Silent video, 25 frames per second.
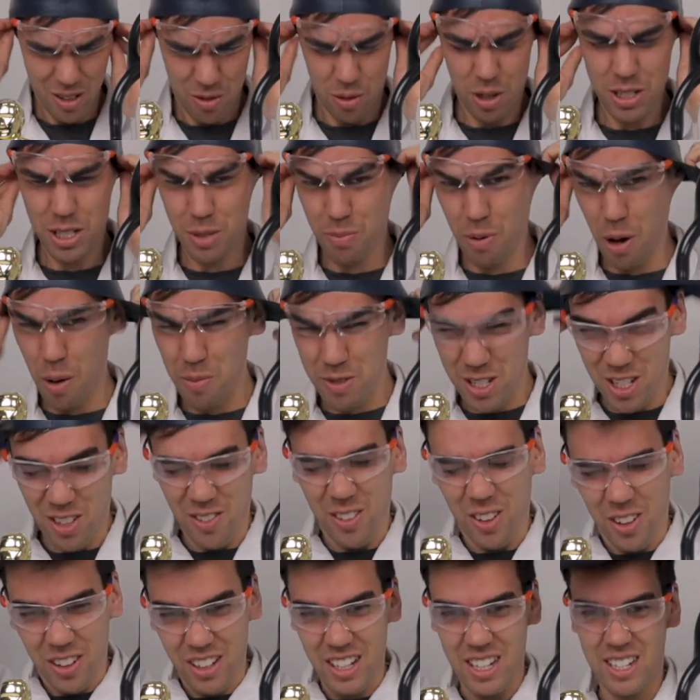What's the purpose
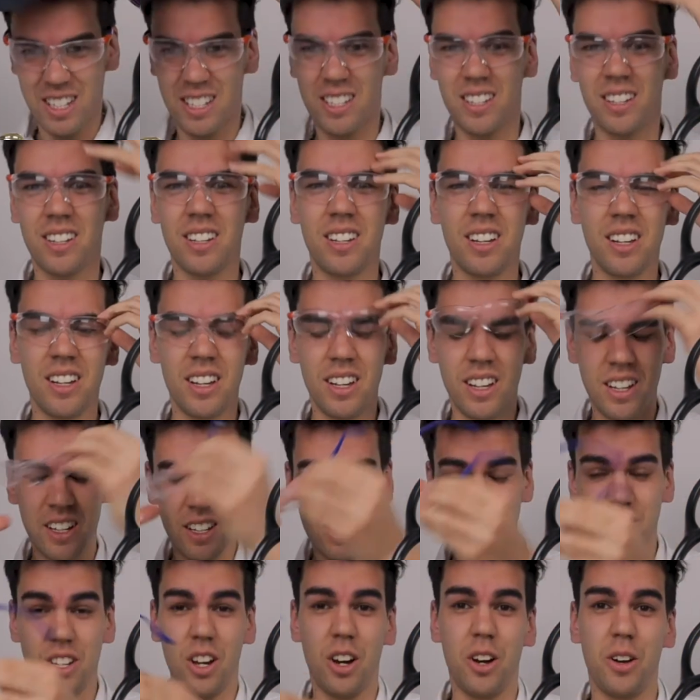of all this?
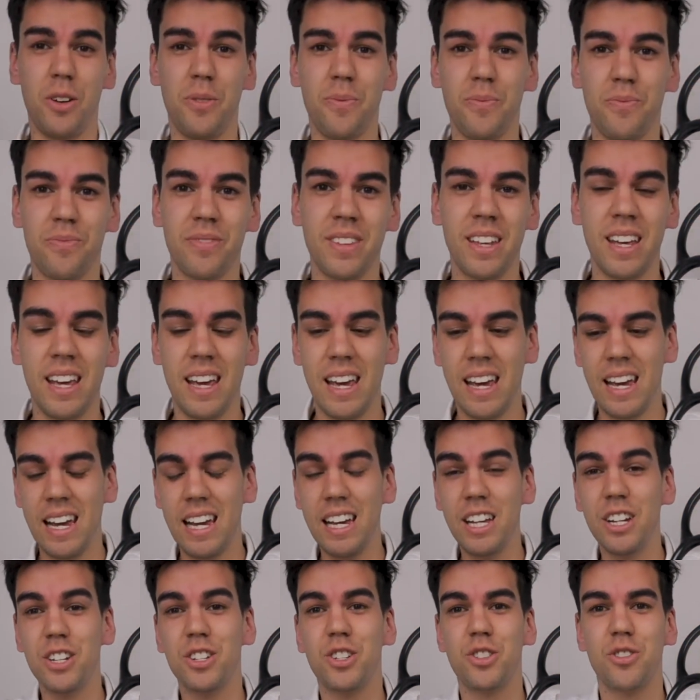So,
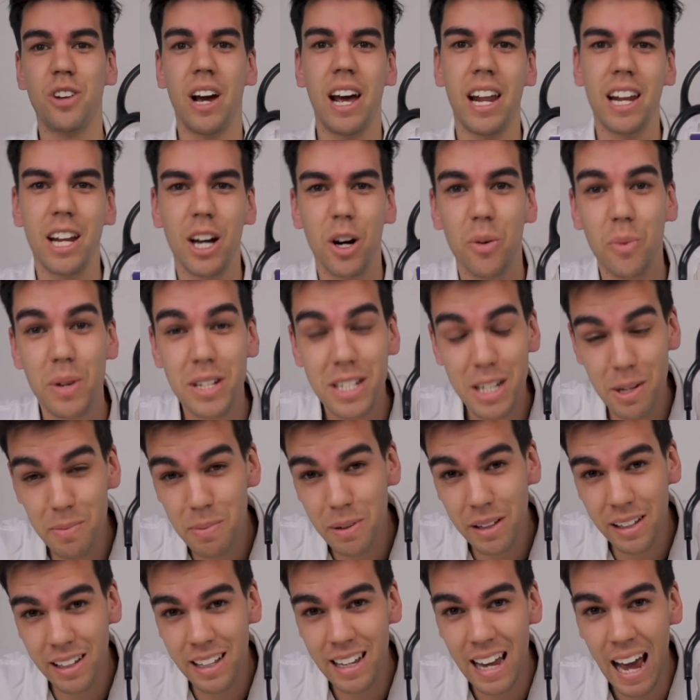in Australia, we
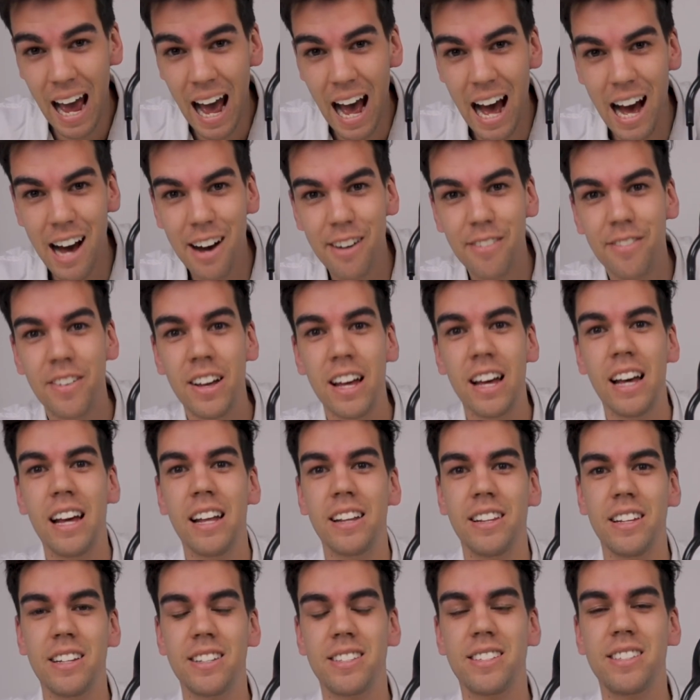typically have
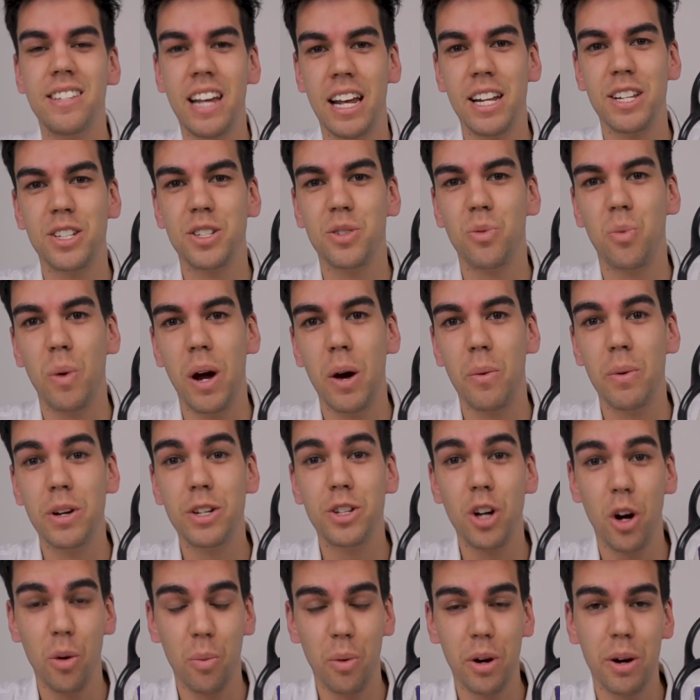this sense where we
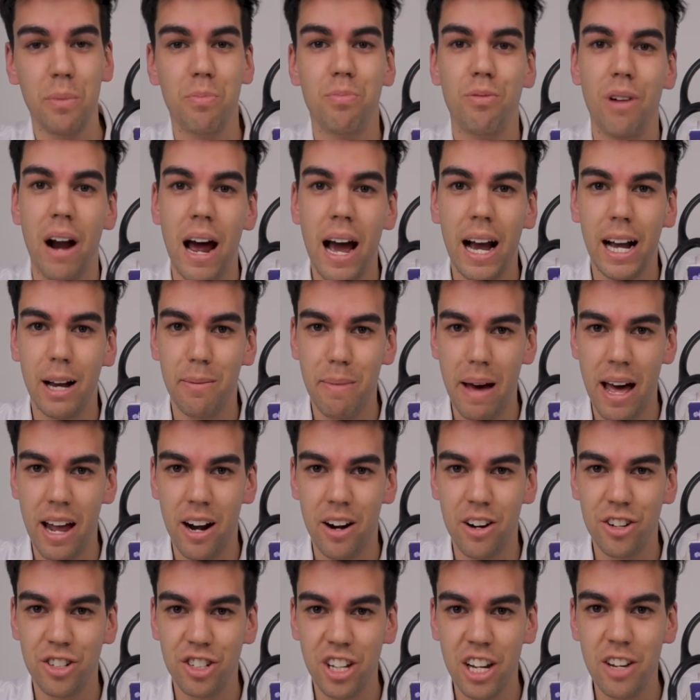don't want to brag
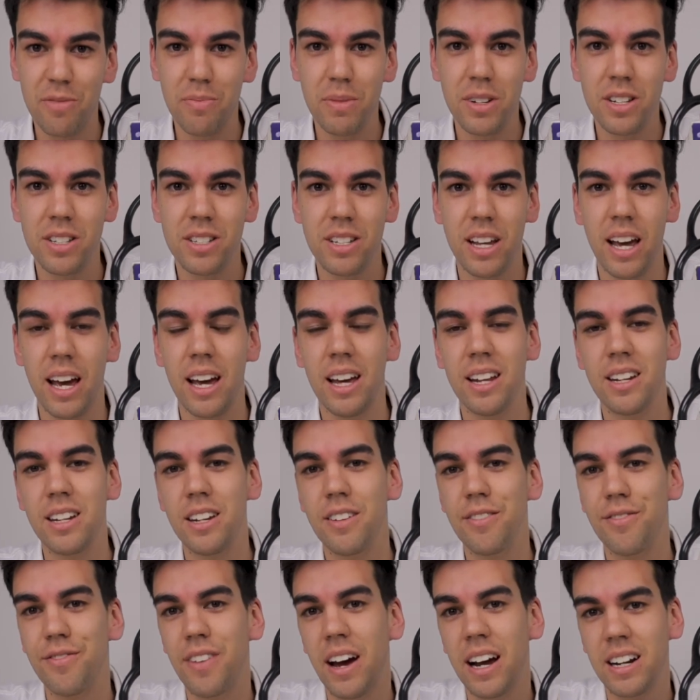about our achievements, and
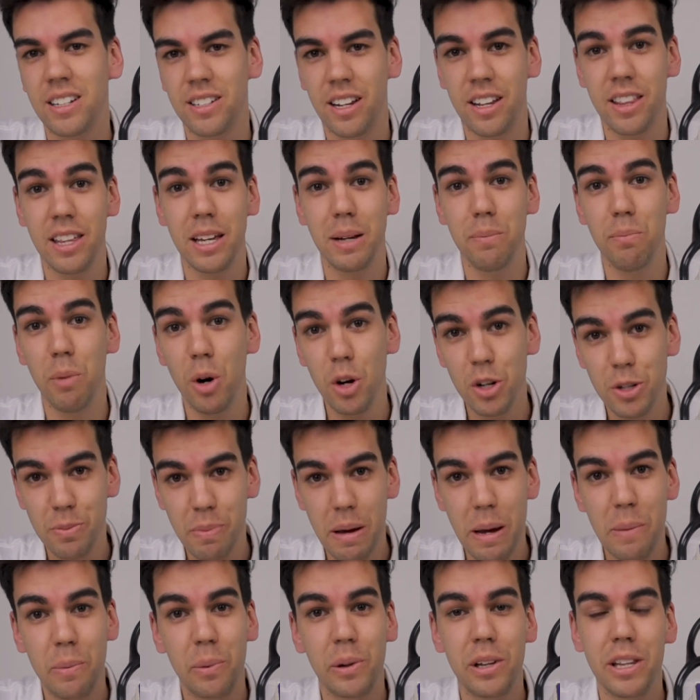in fact, I think most
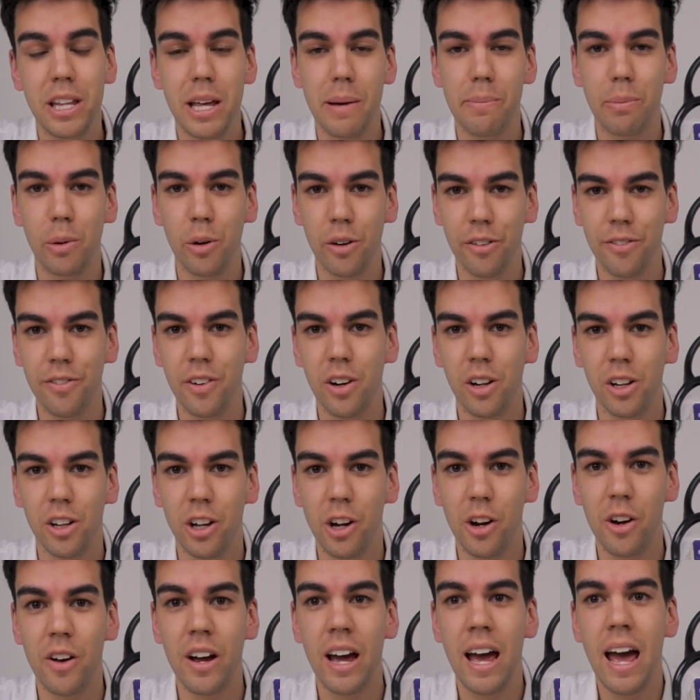people in their
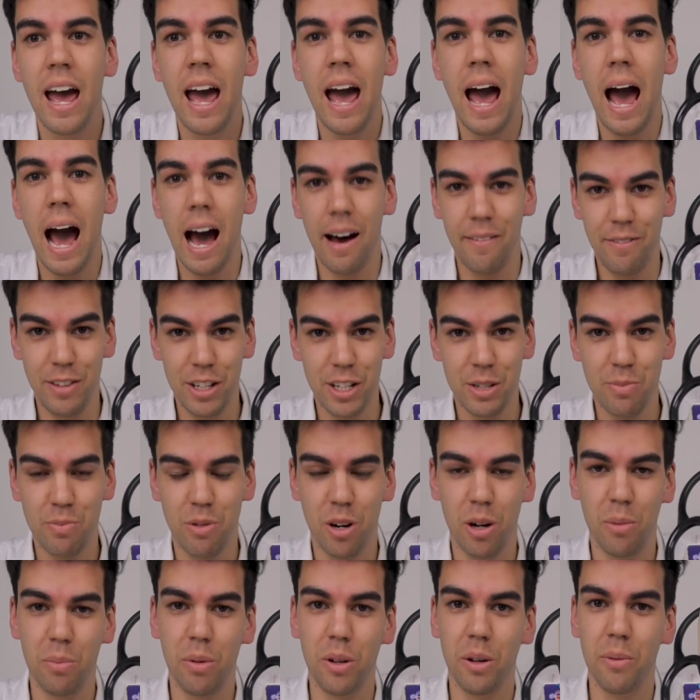portfolio have this
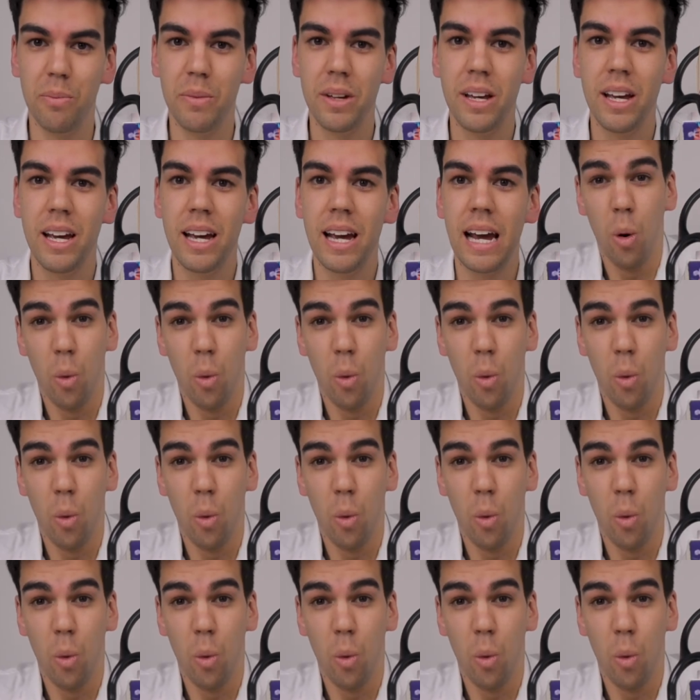problem.